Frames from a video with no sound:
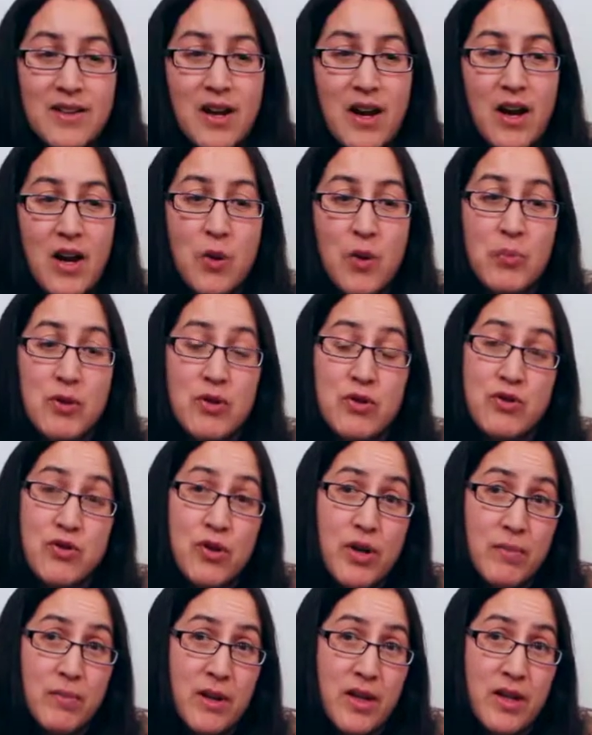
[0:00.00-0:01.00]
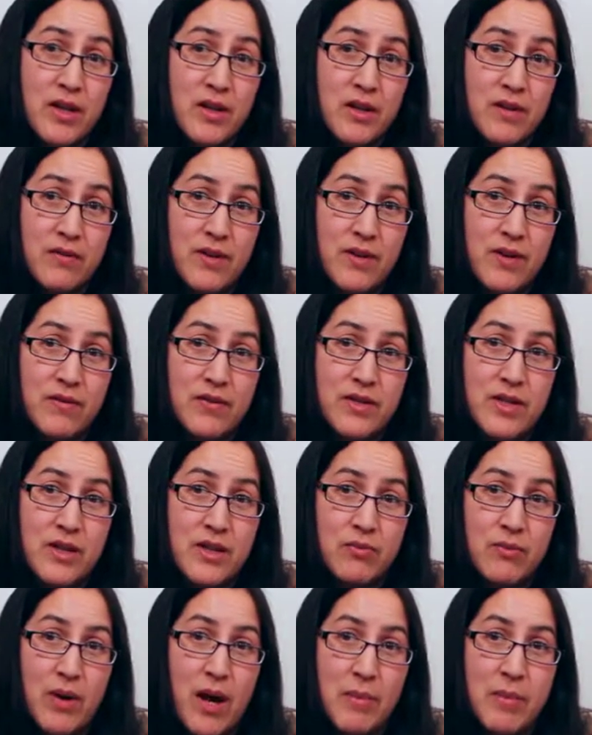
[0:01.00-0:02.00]
I hope you enjoyed making your
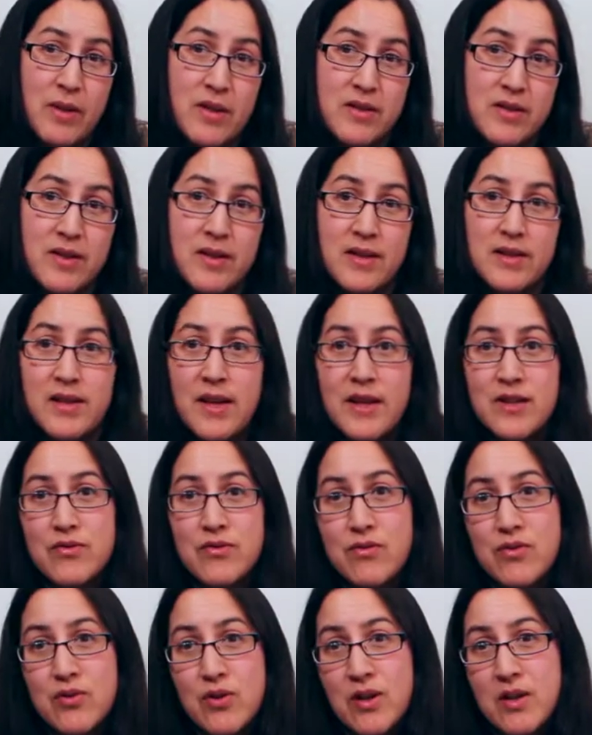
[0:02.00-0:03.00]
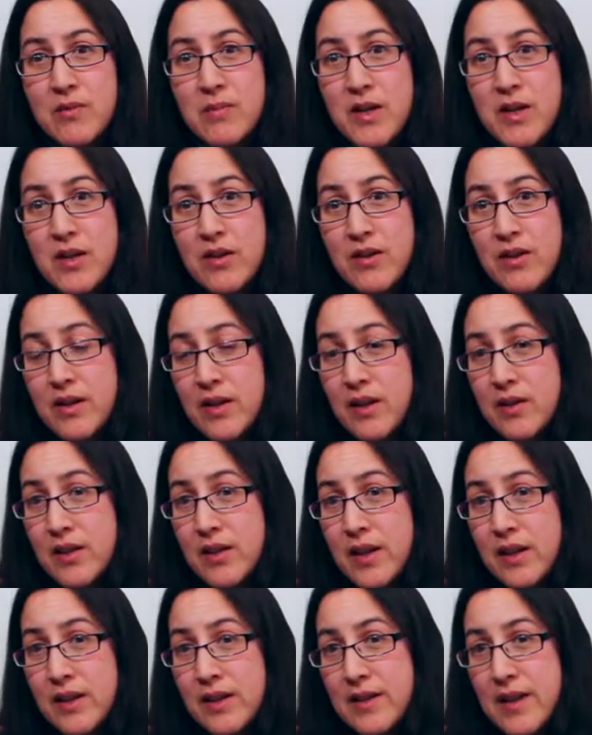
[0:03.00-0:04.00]
Velveteen Rabbit, and thanks for joining me here at
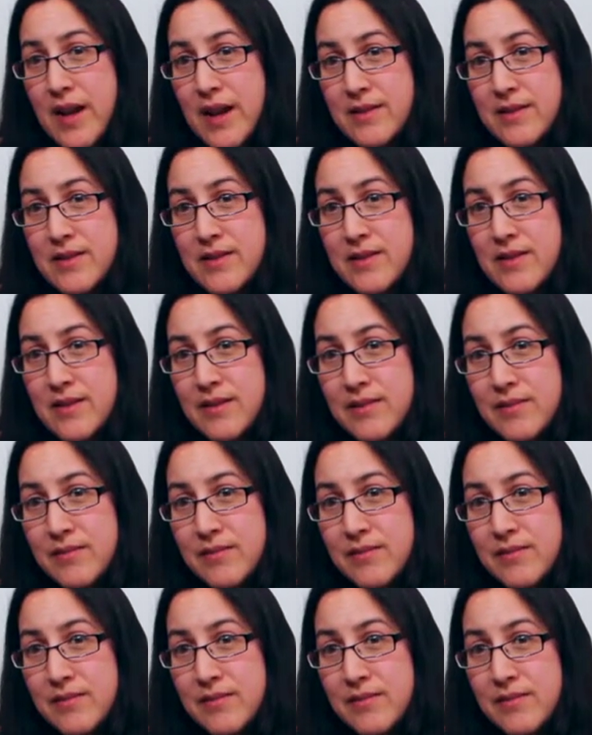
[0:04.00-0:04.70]
Unlikely Nest.